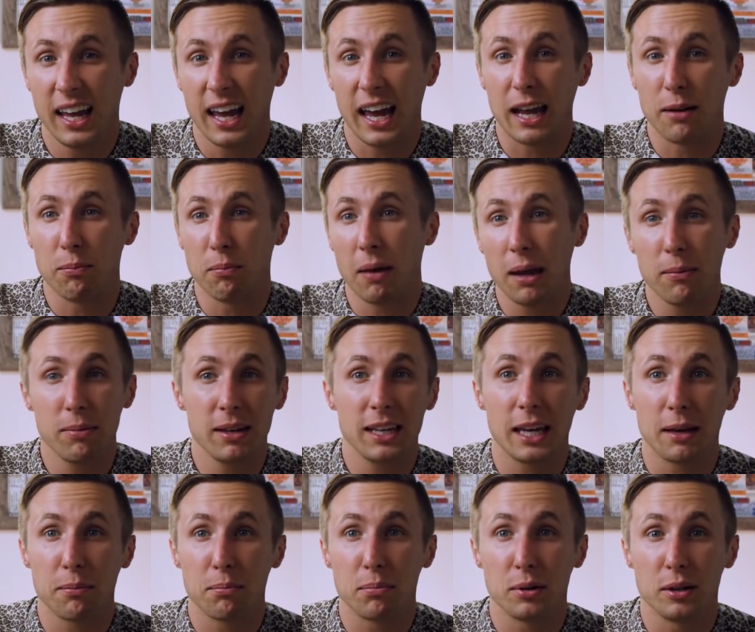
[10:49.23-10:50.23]
and maybe
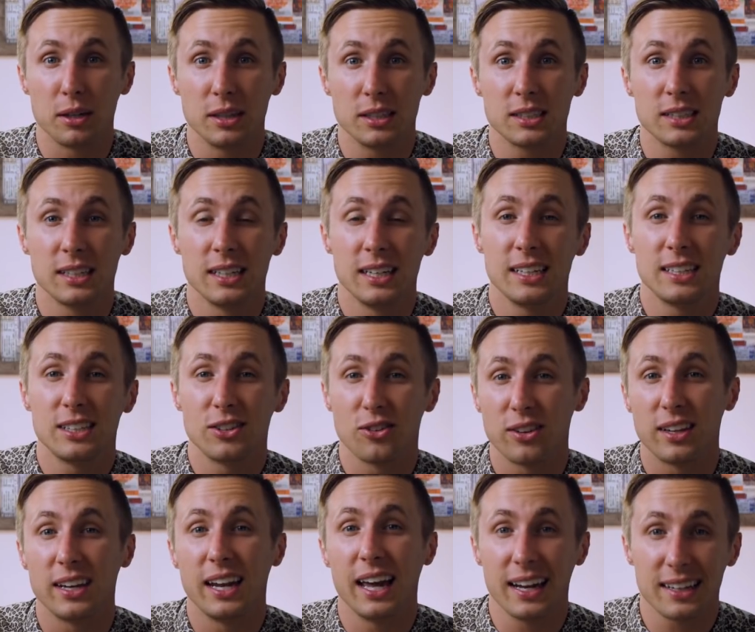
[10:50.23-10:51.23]
get pushed till
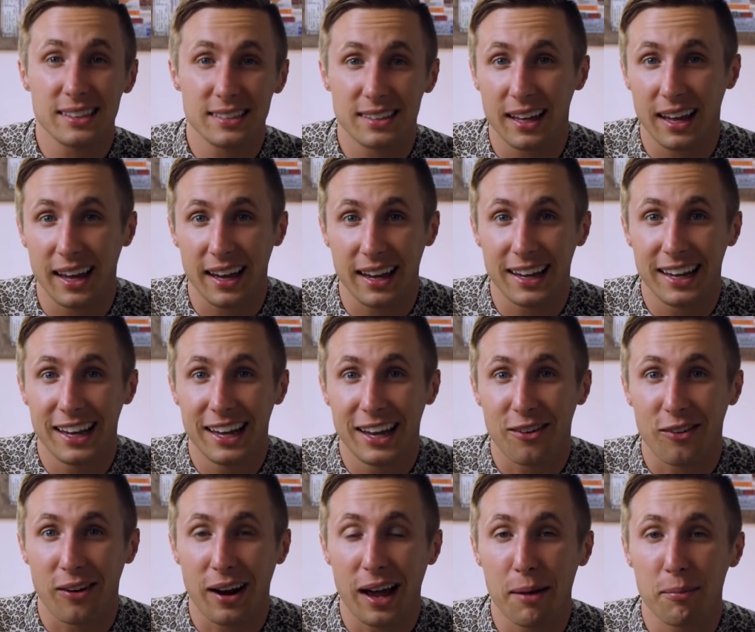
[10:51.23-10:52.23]
the next day,
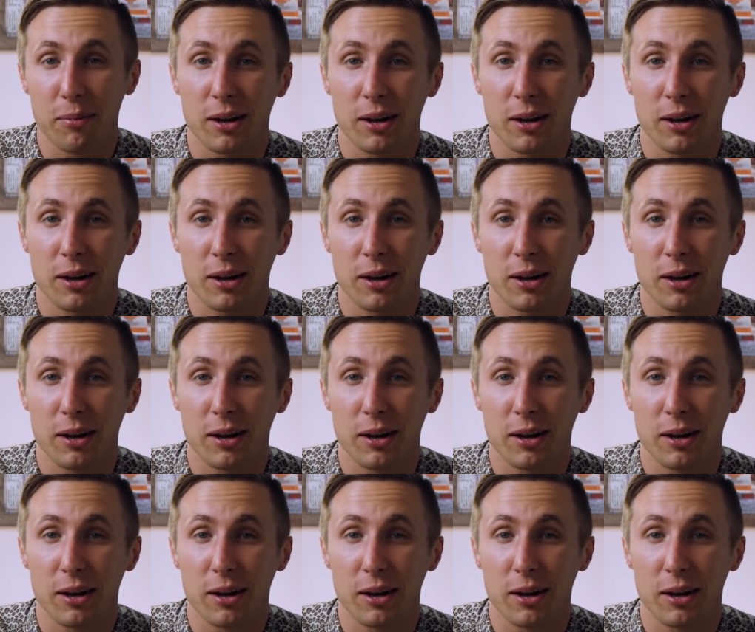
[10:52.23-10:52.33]
right?